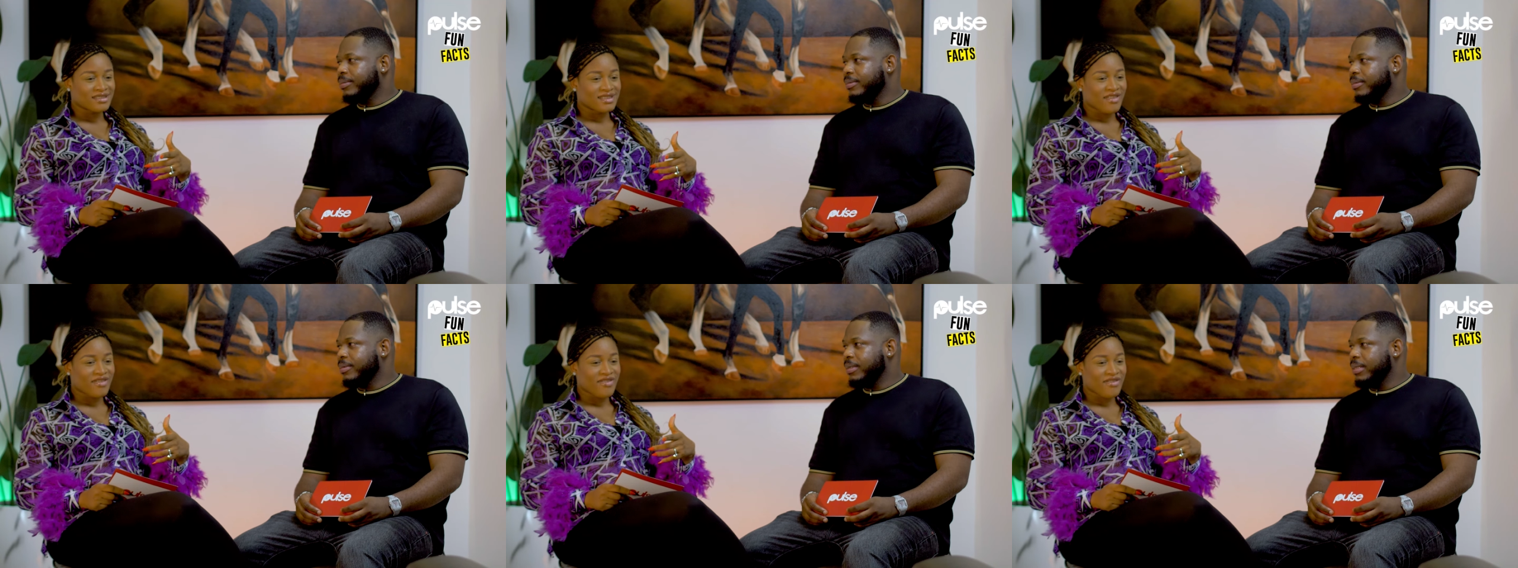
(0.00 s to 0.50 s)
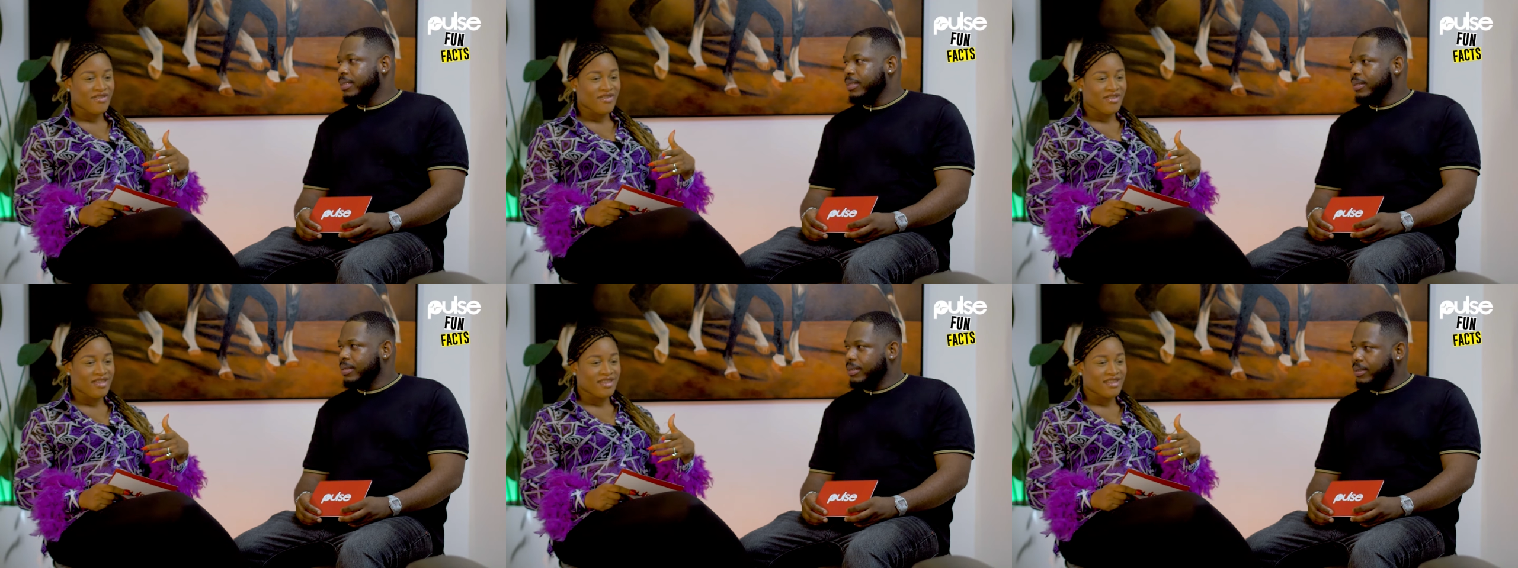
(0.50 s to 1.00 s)

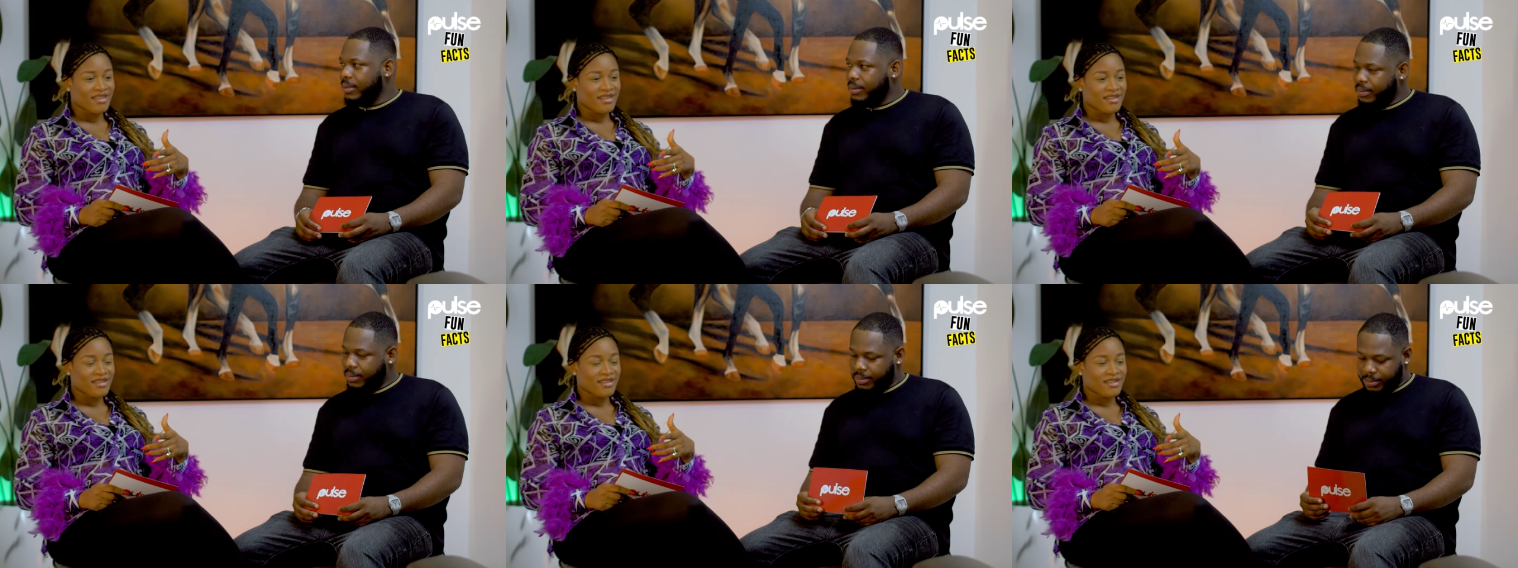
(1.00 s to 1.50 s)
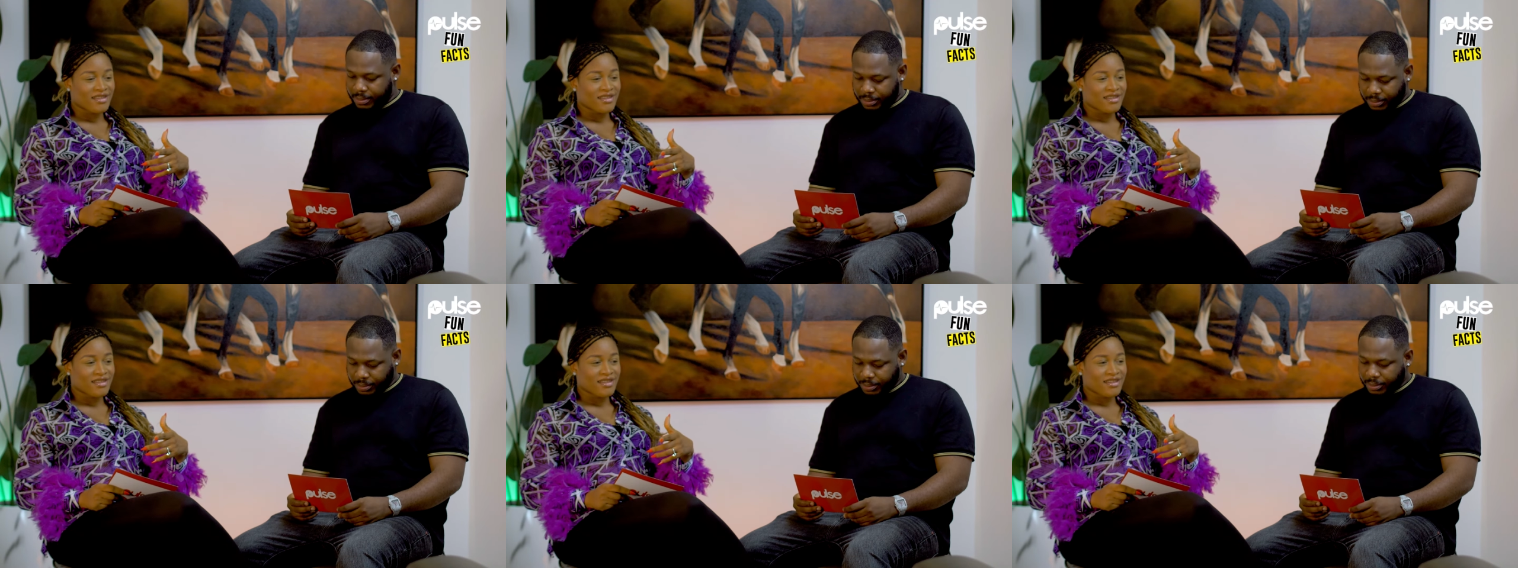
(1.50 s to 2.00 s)

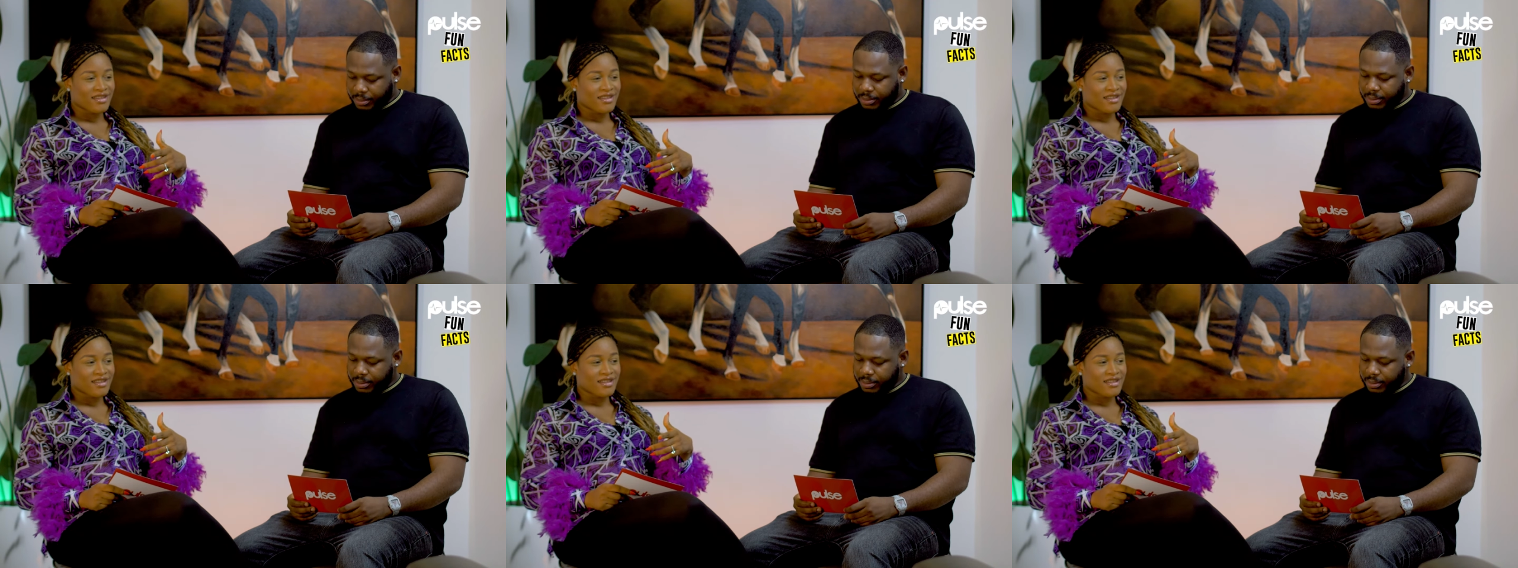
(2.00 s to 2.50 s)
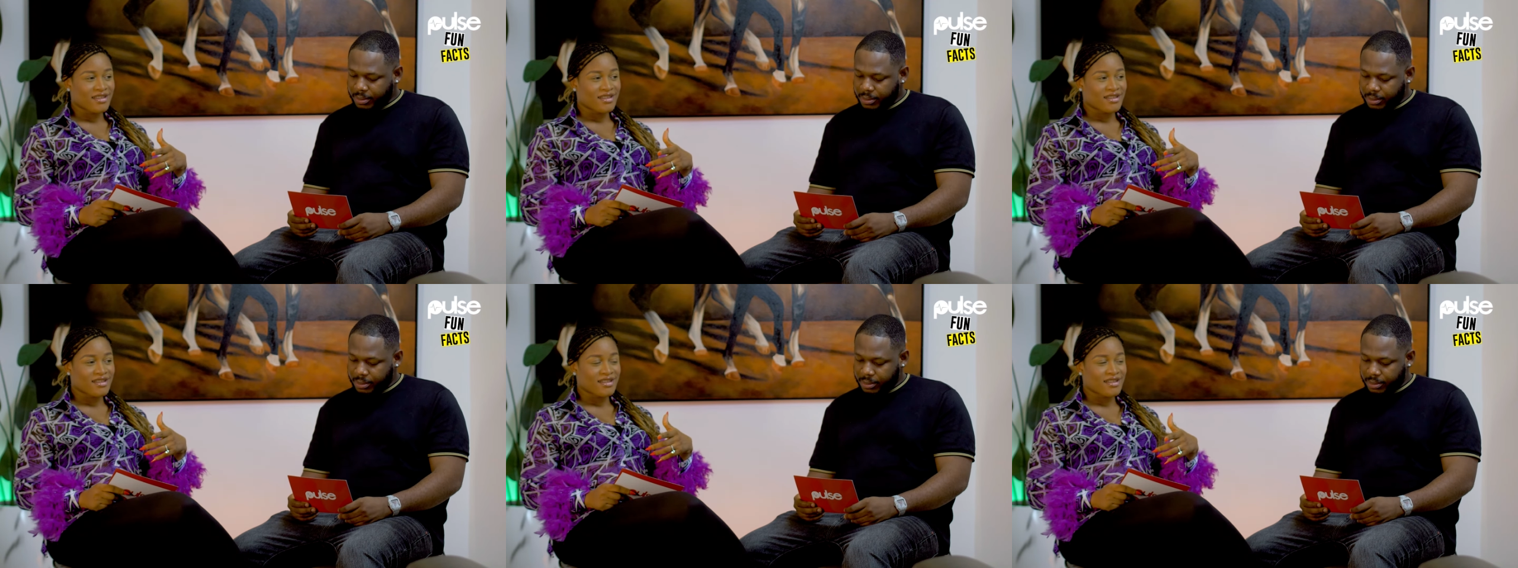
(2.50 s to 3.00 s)

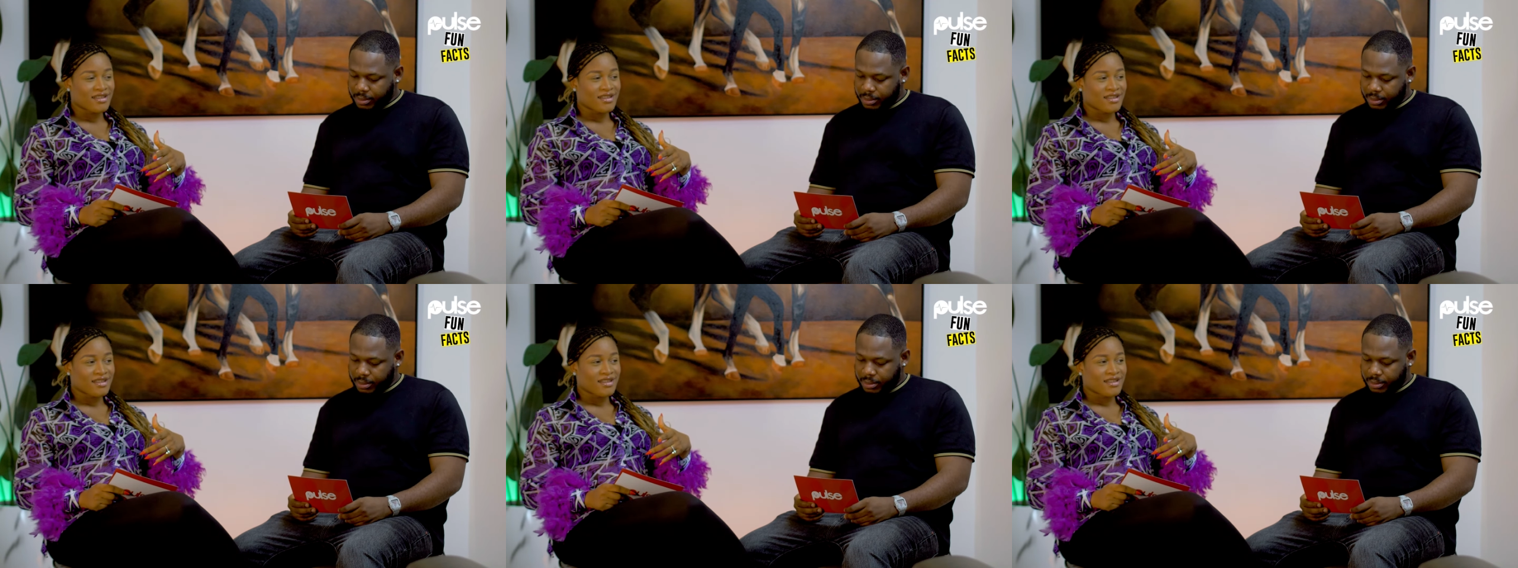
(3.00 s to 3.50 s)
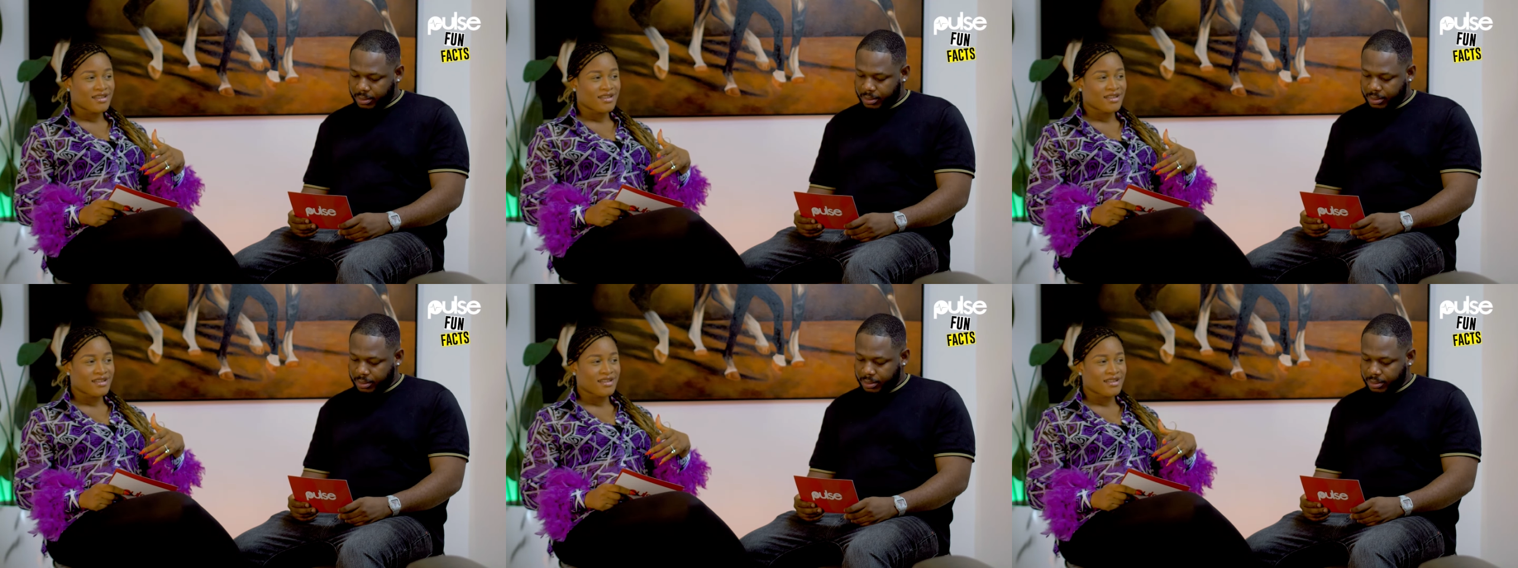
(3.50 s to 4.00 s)
(no one is talking)